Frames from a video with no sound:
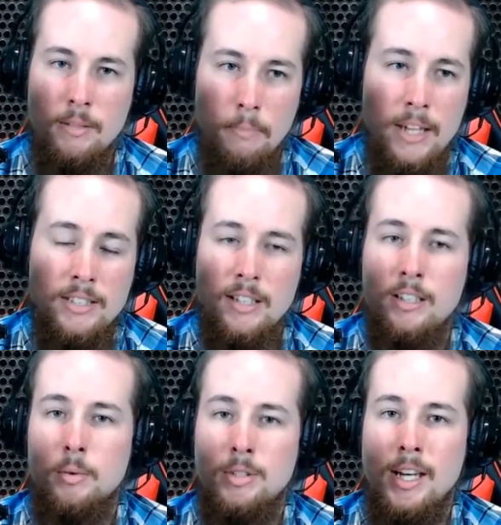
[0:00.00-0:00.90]
It
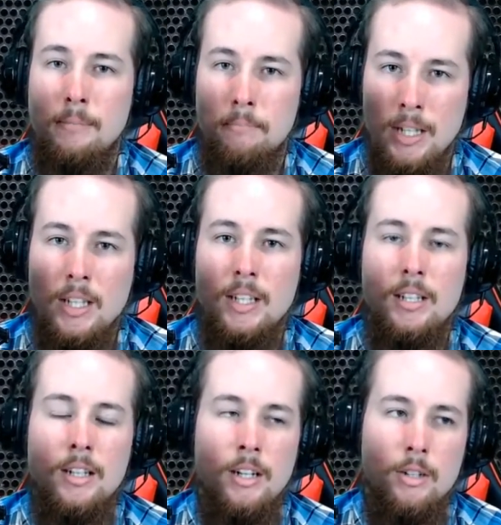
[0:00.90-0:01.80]
basically was a
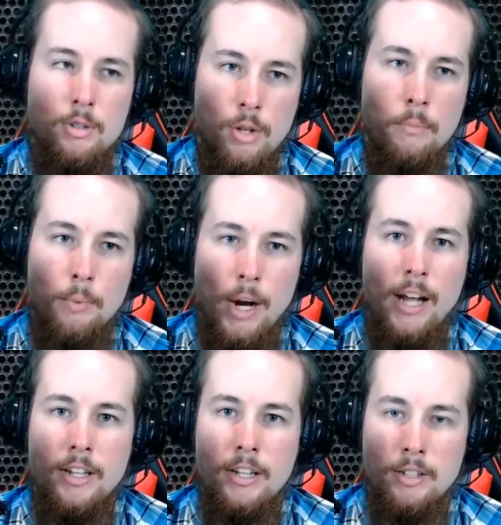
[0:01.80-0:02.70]
mini Trump
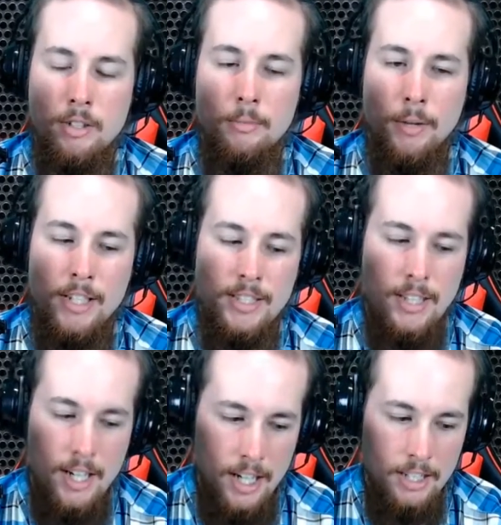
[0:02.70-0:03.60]
rally that took place in
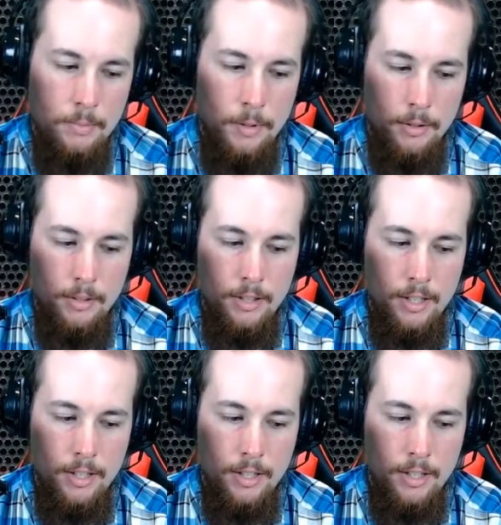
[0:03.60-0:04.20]
the hospital.